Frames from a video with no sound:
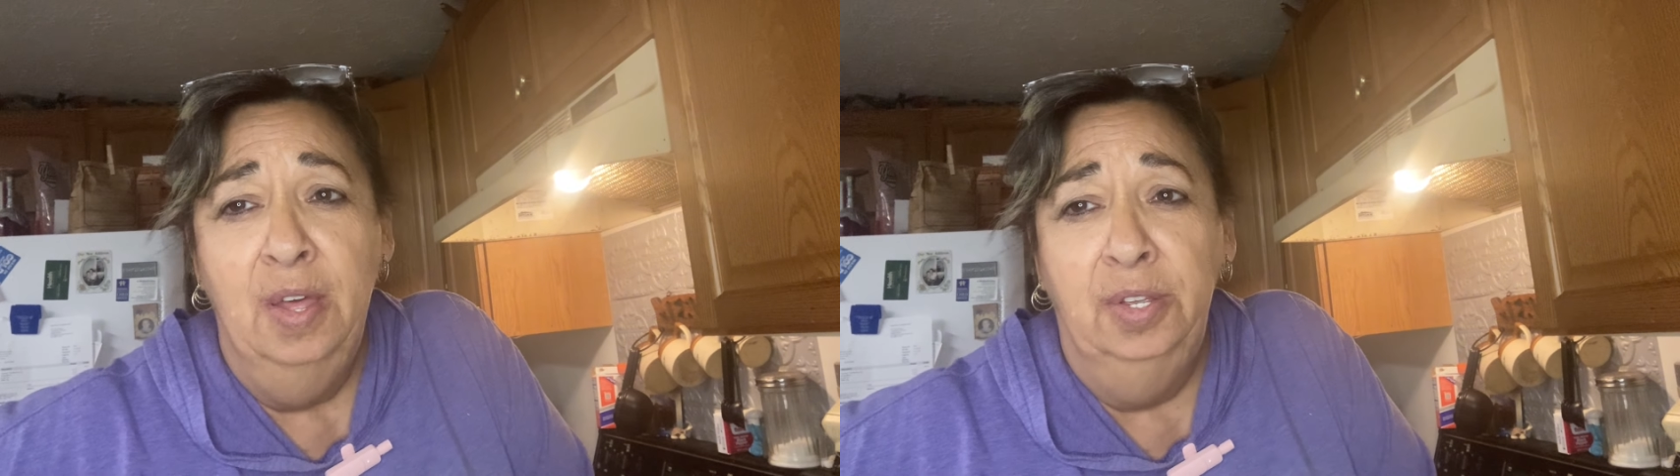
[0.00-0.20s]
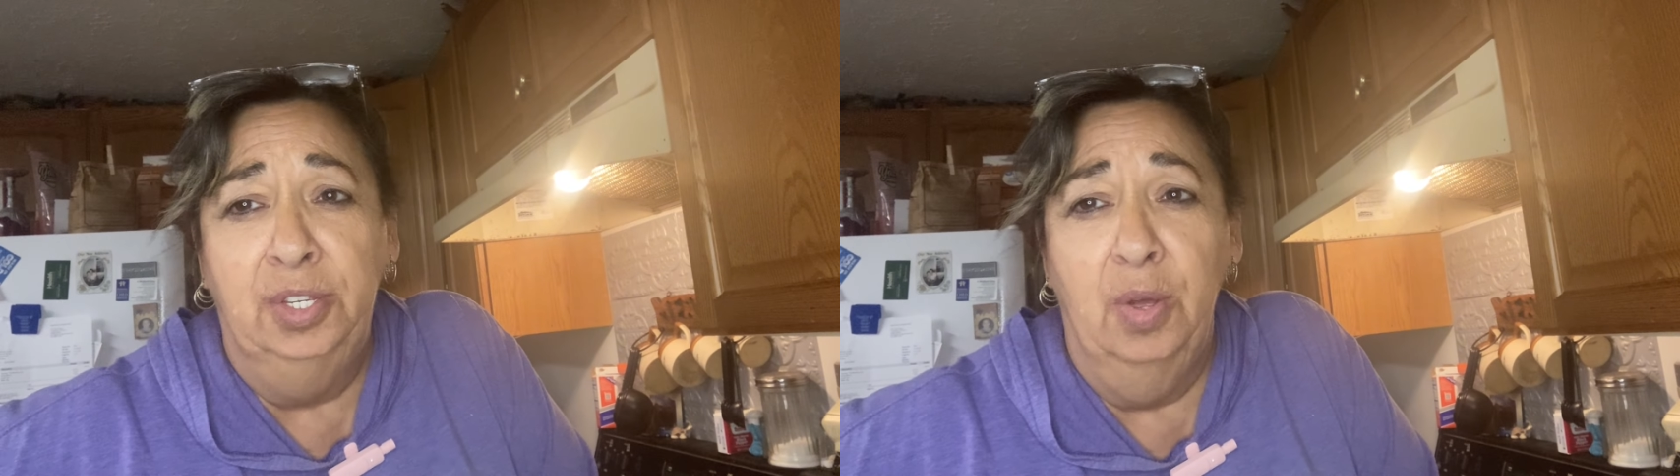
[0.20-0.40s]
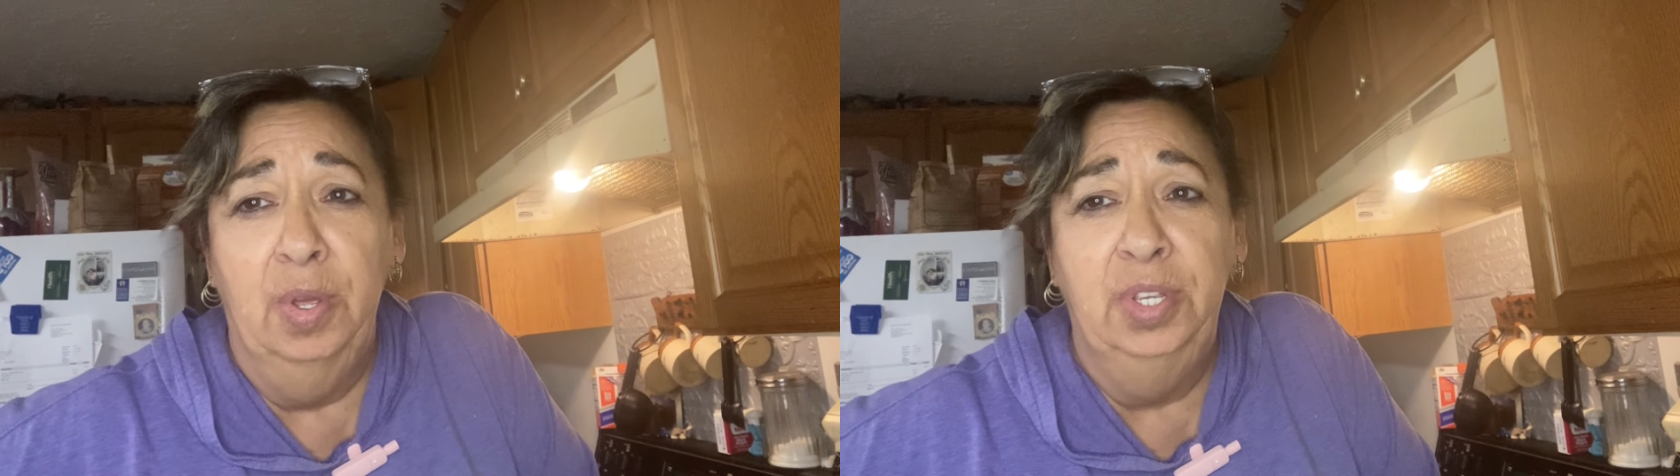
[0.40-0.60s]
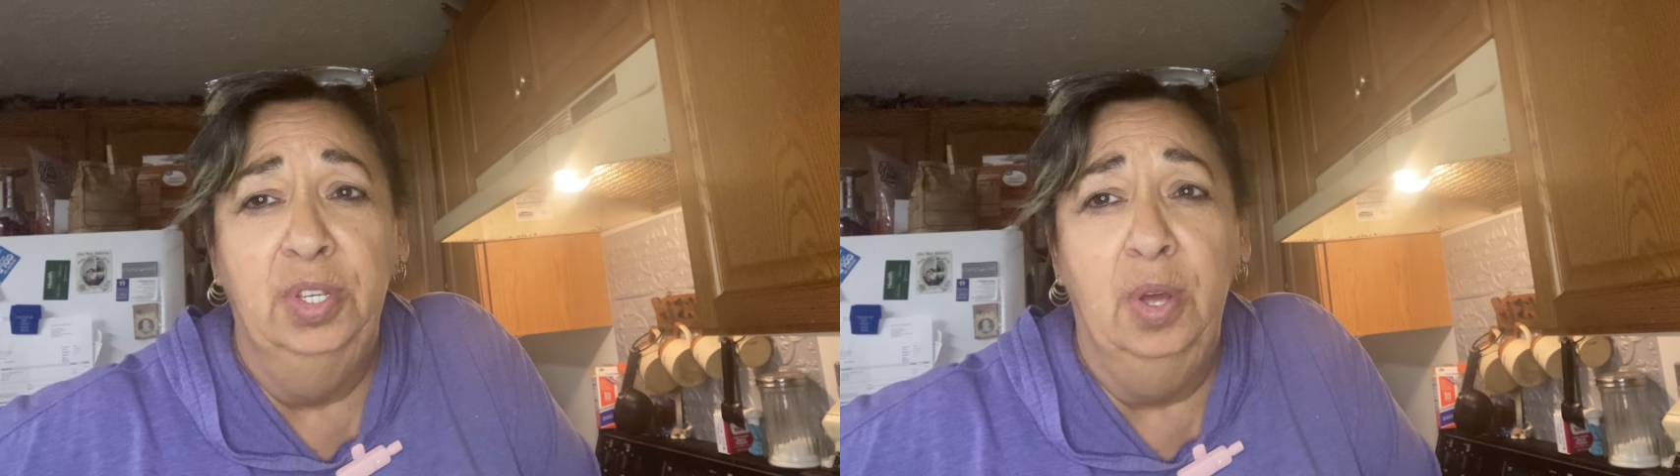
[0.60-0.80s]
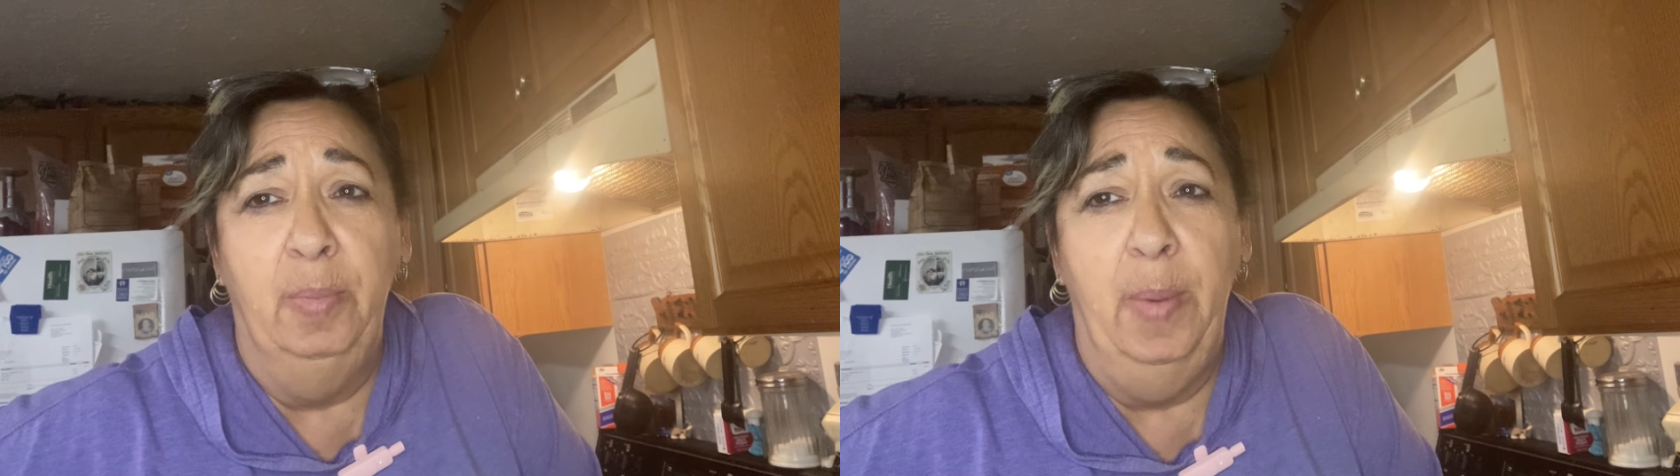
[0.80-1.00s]
So, this
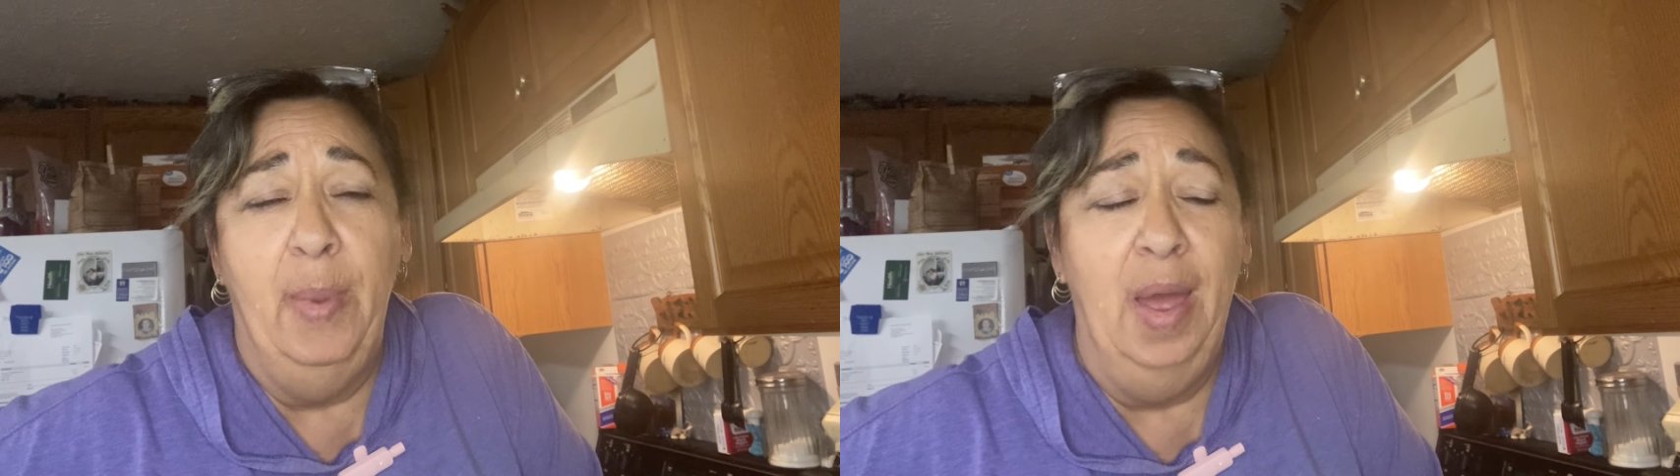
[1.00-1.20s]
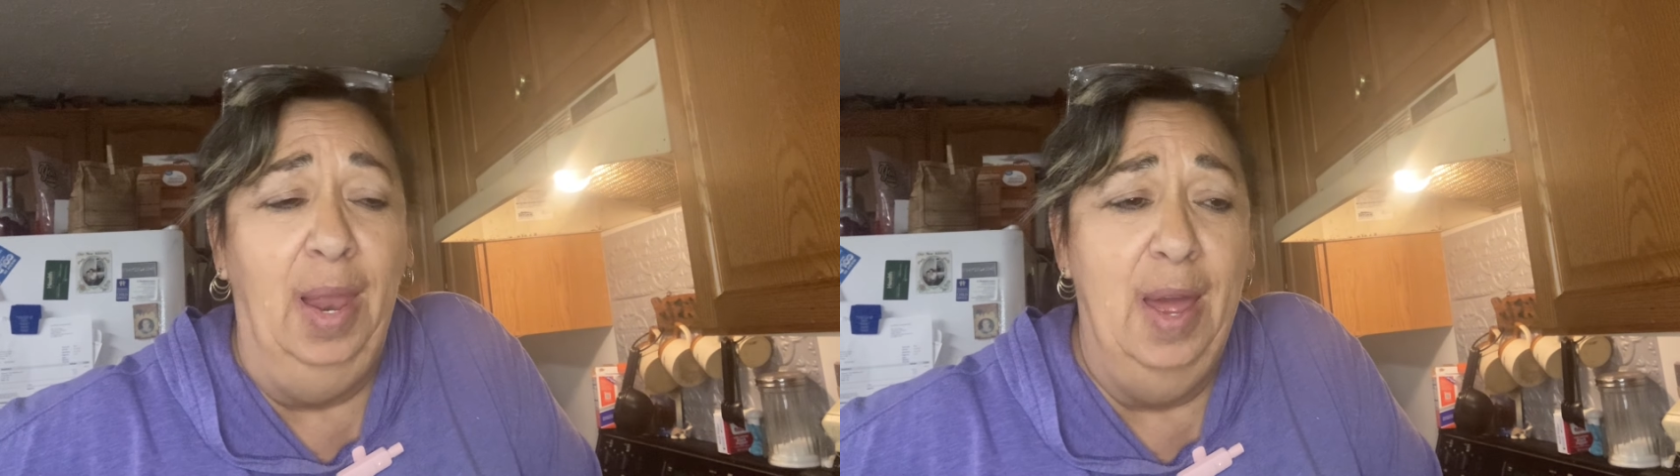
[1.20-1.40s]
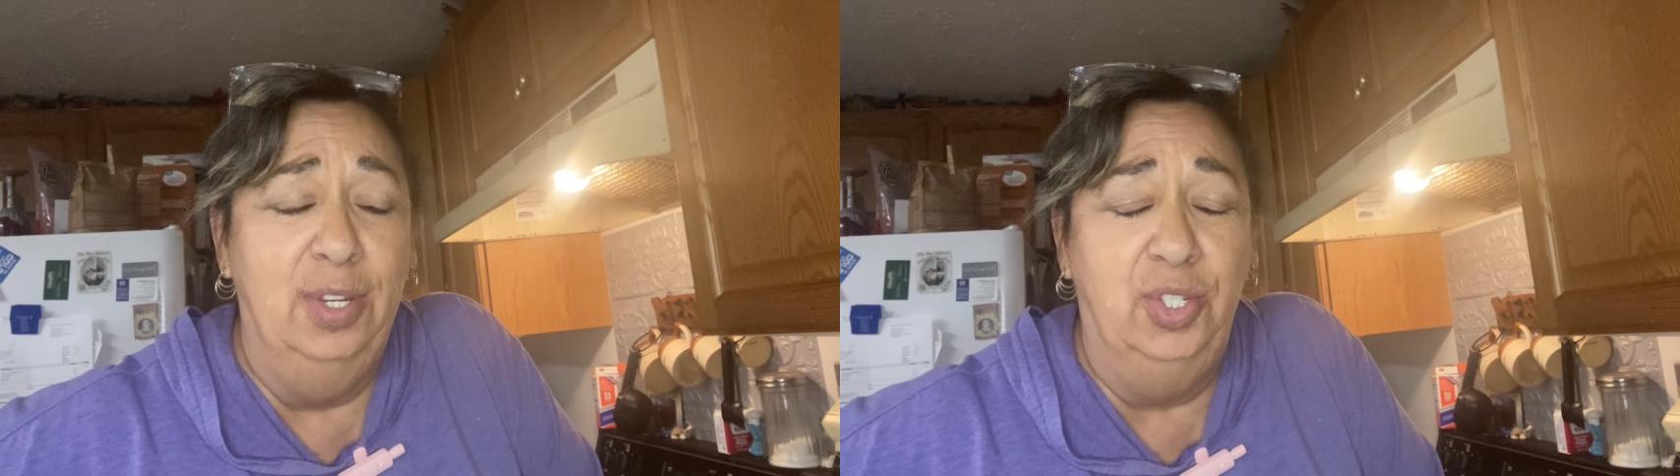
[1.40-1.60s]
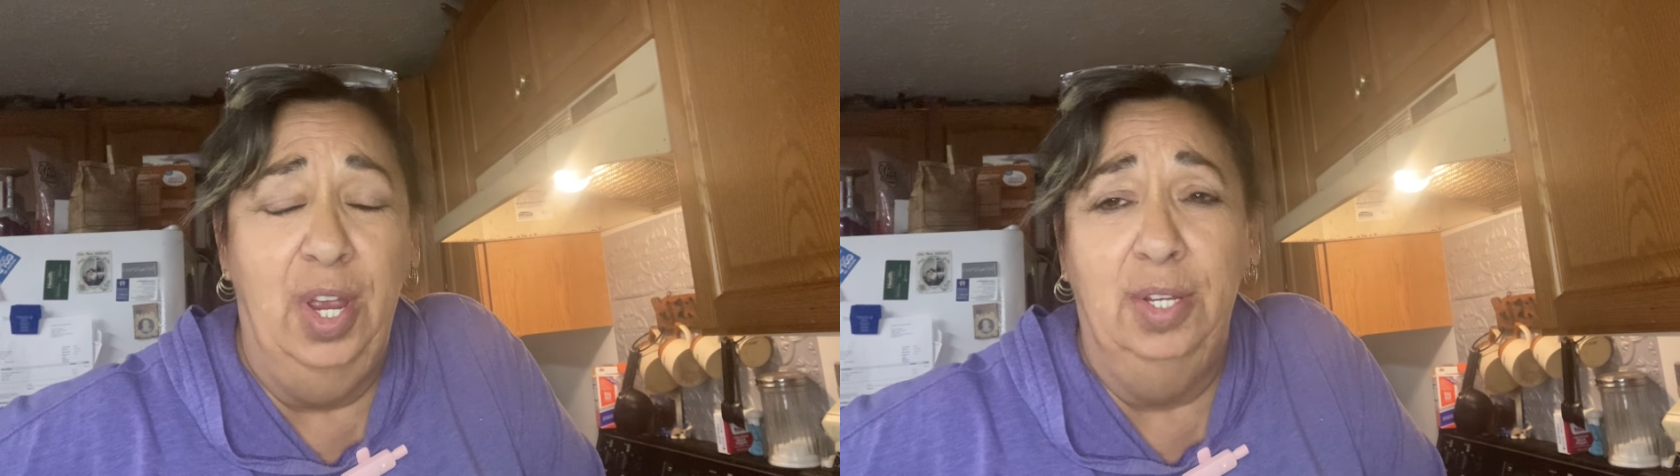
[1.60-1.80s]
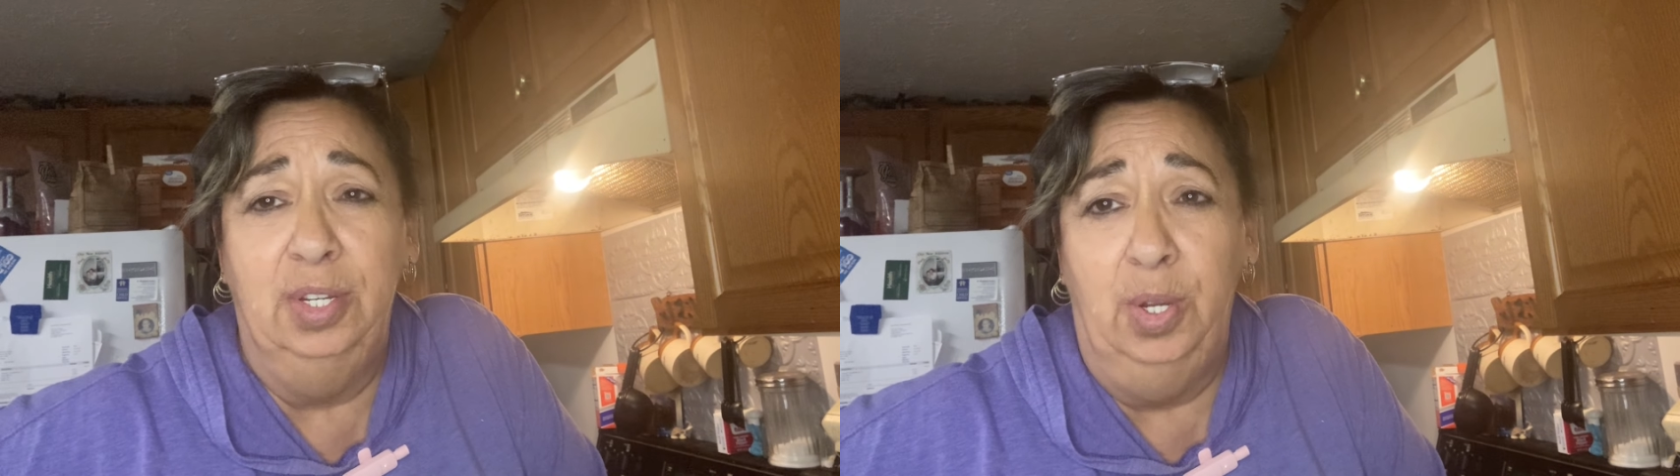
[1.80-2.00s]
is going to be my last chance